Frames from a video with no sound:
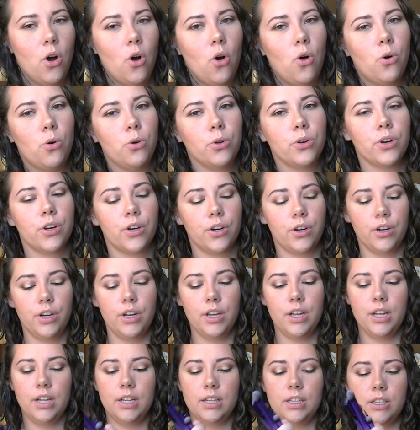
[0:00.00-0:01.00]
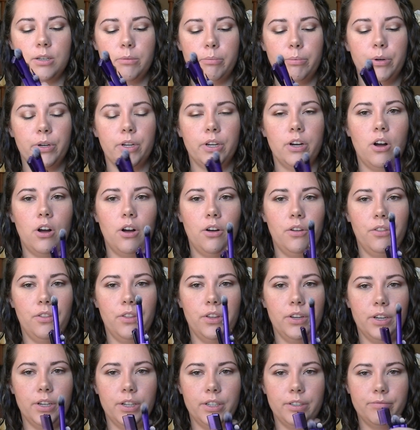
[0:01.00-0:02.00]
holder to put all
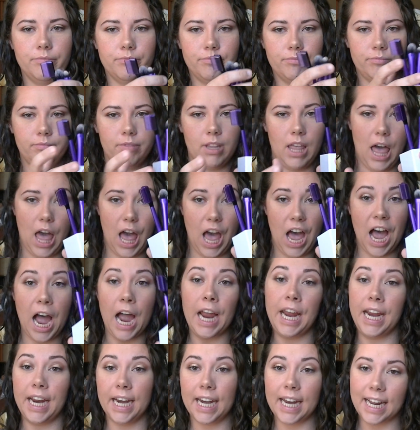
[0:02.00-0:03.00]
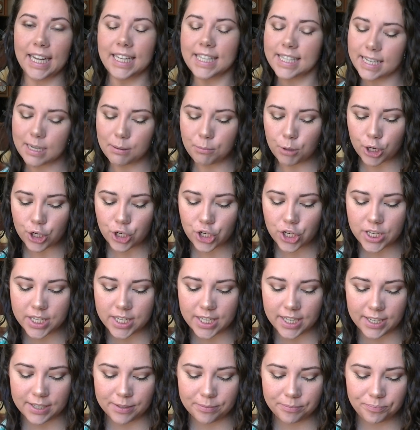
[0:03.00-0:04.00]
the eye enhancing brushes
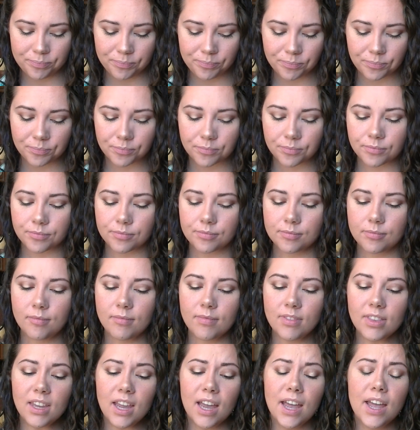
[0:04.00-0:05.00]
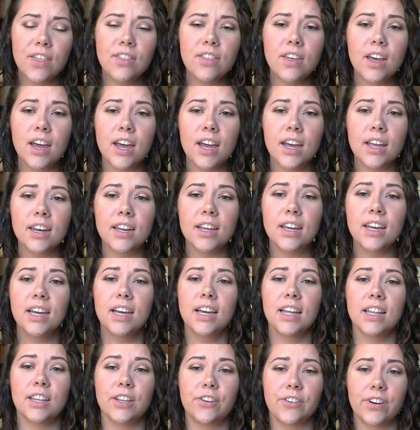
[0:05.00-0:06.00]
in. And then
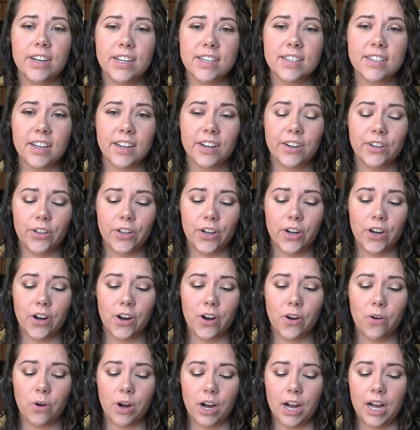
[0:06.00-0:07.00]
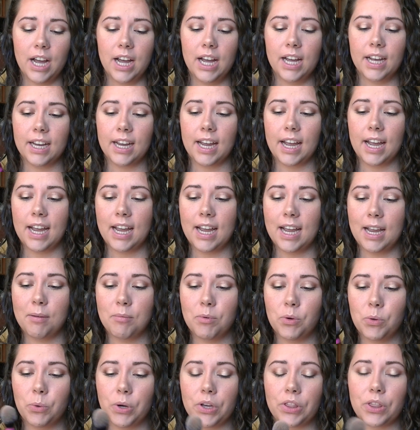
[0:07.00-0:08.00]
the Ready Set Glow
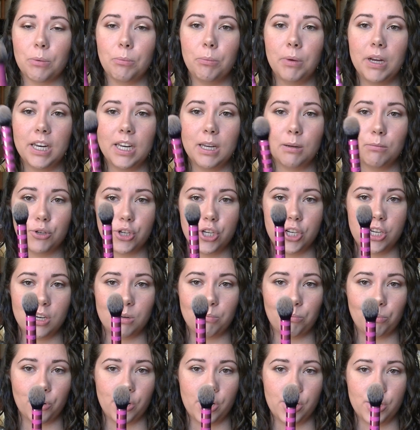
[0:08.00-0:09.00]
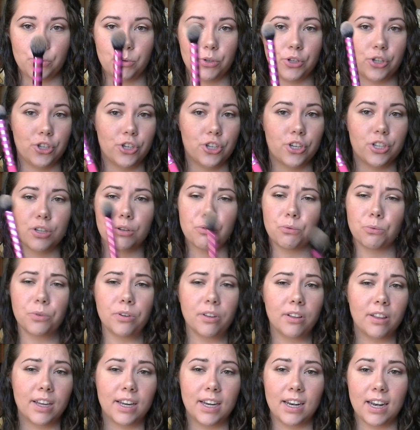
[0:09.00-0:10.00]
came with a medium cheek brush, which is just a
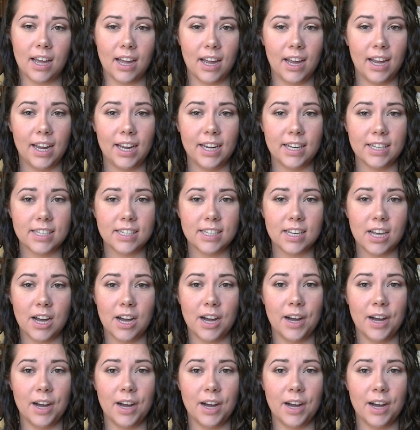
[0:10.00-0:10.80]
really nice